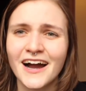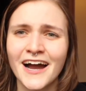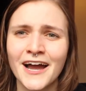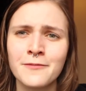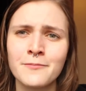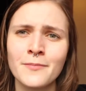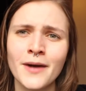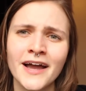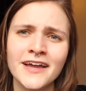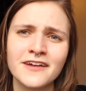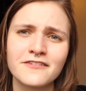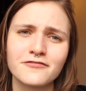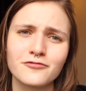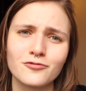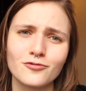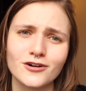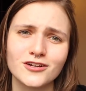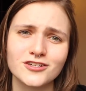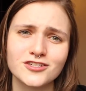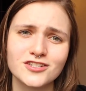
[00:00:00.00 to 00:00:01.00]
I might have
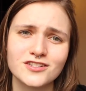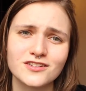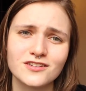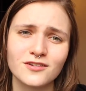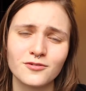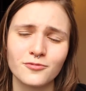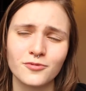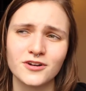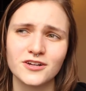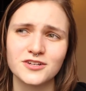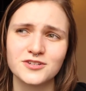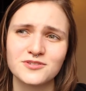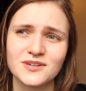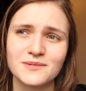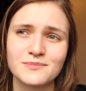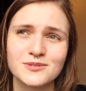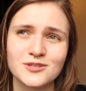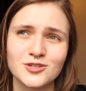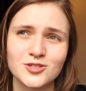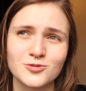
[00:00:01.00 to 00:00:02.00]
watched 1 or 2
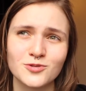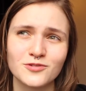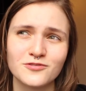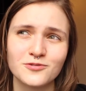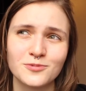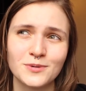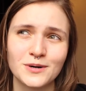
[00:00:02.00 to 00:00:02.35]
episodes with